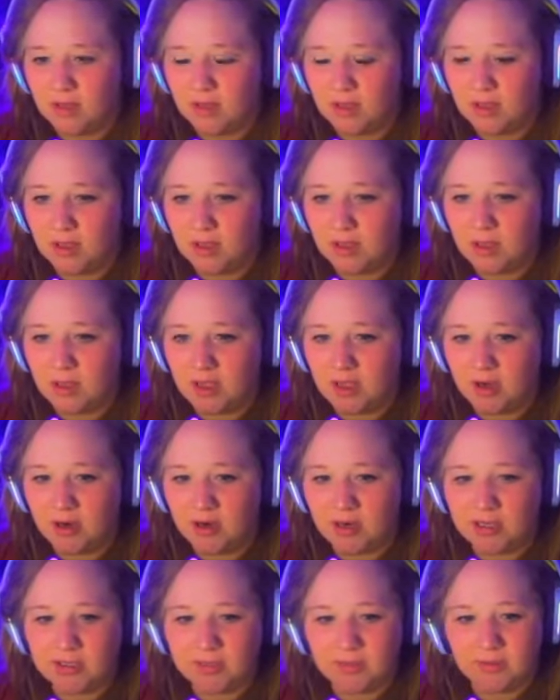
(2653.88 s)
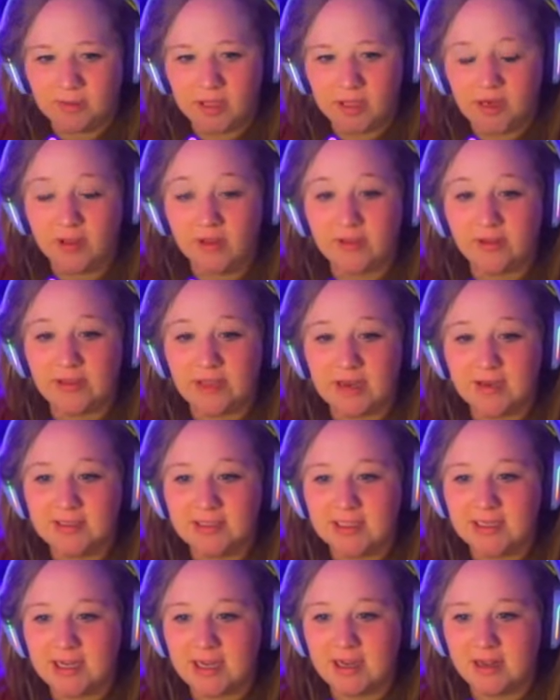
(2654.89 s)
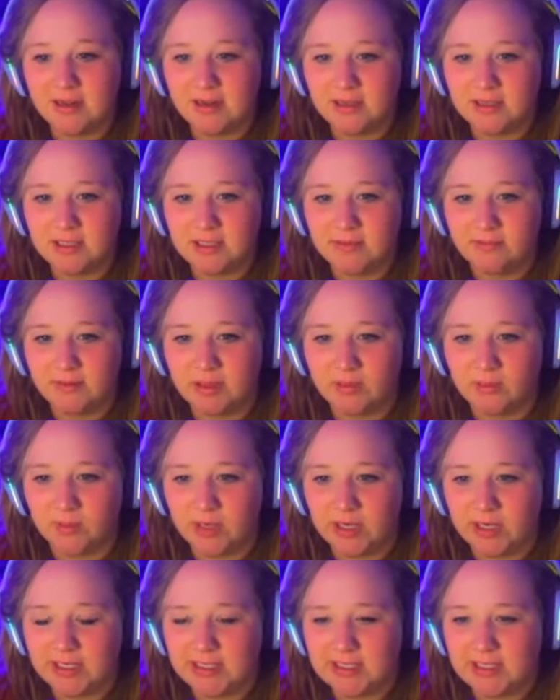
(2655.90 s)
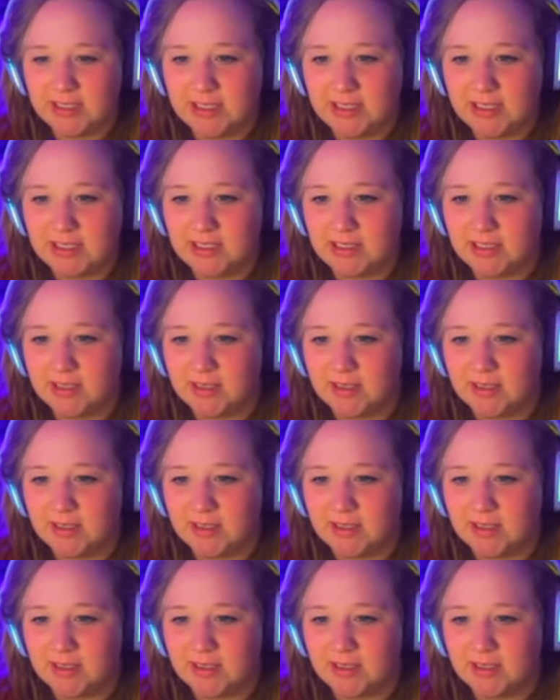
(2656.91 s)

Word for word: Uh, alright, another $1,000 for the bracelet.